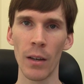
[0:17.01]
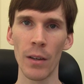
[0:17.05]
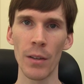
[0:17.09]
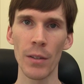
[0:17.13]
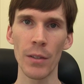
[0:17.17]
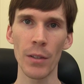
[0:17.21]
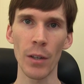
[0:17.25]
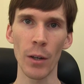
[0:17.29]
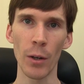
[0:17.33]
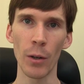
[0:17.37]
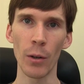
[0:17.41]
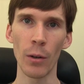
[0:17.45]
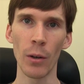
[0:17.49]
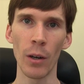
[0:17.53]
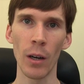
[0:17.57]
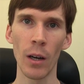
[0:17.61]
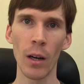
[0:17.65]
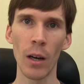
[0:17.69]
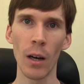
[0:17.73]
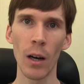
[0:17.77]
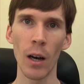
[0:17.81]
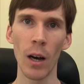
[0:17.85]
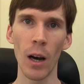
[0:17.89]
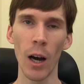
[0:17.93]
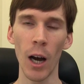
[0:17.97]
So
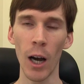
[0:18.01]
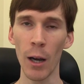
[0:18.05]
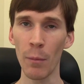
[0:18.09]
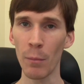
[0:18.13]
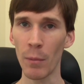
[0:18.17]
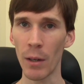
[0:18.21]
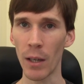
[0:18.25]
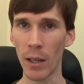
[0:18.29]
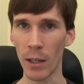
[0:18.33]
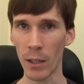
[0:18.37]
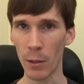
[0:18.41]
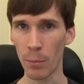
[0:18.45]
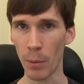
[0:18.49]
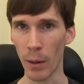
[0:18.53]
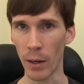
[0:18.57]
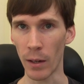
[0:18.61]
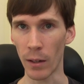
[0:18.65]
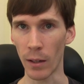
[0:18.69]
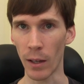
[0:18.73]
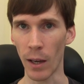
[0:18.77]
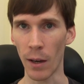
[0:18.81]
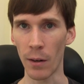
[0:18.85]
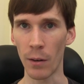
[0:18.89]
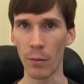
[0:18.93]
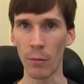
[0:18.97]
I'm an
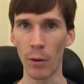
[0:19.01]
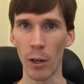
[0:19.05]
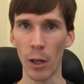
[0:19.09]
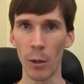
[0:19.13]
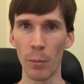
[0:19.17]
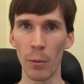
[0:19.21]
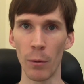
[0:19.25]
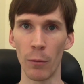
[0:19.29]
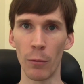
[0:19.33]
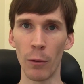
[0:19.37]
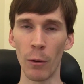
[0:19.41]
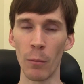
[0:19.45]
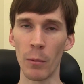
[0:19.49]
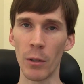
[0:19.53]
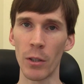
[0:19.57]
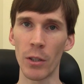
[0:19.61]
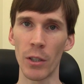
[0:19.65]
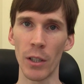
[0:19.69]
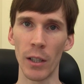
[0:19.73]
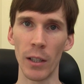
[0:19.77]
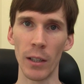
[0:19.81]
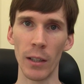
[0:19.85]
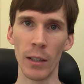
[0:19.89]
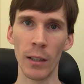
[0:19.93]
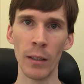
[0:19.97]
independent game developer from
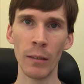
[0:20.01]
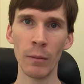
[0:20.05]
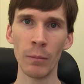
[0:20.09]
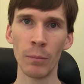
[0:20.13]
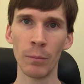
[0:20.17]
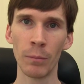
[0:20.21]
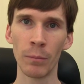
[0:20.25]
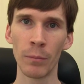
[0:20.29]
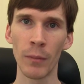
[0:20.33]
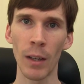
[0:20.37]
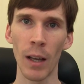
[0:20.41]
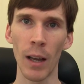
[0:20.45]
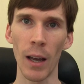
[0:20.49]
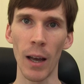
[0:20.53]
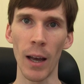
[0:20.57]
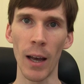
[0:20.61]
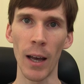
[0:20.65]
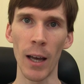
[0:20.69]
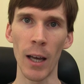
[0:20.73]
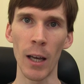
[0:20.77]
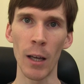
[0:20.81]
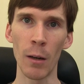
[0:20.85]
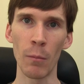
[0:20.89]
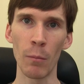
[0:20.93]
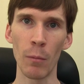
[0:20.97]
Australia,
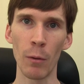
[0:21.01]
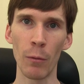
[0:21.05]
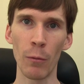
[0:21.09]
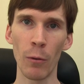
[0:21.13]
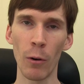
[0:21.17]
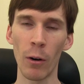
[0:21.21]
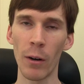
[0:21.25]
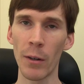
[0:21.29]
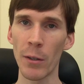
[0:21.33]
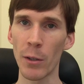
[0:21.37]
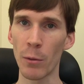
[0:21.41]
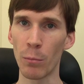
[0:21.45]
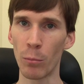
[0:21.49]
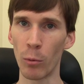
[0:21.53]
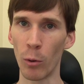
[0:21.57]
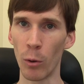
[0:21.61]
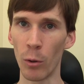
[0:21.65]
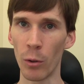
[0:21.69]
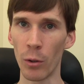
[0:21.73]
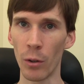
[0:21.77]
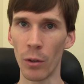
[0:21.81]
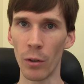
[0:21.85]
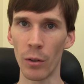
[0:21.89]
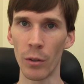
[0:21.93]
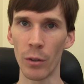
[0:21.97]
and before I was
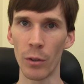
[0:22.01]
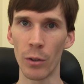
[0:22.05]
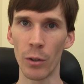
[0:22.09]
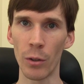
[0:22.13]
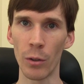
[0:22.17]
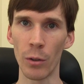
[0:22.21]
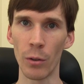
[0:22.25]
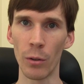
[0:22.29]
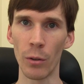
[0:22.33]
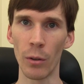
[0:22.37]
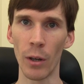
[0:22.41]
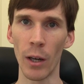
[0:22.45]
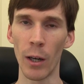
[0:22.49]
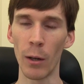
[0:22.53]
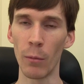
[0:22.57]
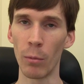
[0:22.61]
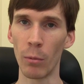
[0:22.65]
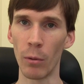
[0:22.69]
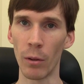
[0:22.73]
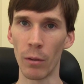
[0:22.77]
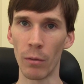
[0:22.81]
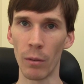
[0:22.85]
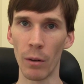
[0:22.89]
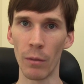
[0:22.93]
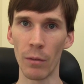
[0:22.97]
brought on to
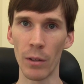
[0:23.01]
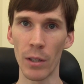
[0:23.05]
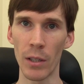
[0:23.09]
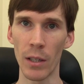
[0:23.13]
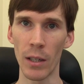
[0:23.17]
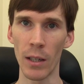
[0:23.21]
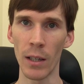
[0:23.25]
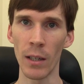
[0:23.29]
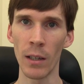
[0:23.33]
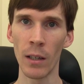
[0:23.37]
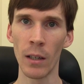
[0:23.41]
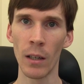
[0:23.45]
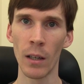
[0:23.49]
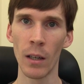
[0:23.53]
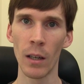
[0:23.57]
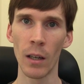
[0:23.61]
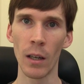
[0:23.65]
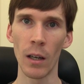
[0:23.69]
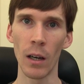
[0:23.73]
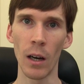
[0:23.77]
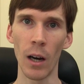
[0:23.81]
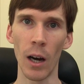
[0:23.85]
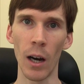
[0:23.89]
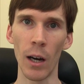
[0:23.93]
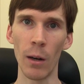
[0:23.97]
help with River City,
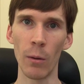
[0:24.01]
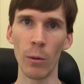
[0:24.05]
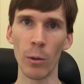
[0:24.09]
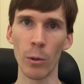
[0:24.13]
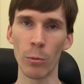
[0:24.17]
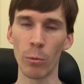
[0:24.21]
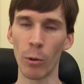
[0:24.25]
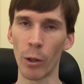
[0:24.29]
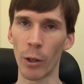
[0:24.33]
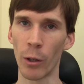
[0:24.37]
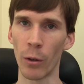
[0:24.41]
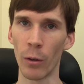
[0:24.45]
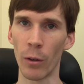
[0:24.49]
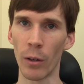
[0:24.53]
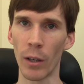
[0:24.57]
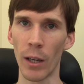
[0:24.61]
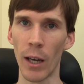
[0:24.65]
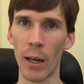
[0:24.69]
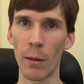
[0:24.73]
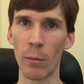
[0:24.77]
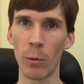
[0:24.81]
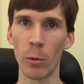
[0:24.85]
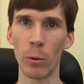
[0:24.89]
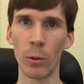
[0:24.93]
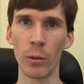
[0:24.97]
I was working on a
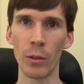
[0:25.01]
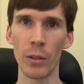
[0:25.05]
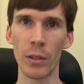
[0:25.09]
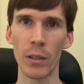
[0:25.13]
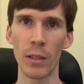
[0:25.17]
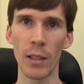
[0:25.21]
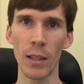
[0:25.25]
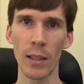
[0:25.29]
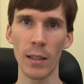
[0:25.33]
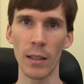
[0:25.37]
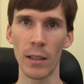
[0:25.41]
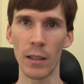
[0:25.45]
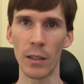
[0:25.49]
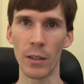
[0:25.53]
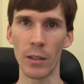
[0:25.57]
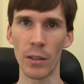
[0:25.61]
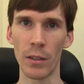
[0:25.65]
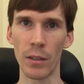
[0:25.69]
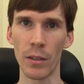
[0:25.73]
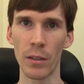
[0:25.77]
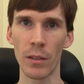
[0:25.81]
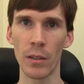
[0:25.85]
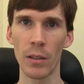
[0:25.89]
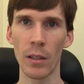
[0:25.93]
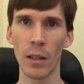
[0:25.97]
game called Stick
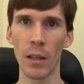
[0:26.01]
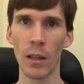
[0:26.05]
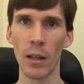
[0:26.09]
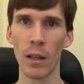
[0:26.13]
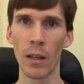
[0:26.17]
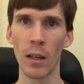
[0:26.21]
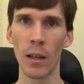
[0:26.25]
Ninjas,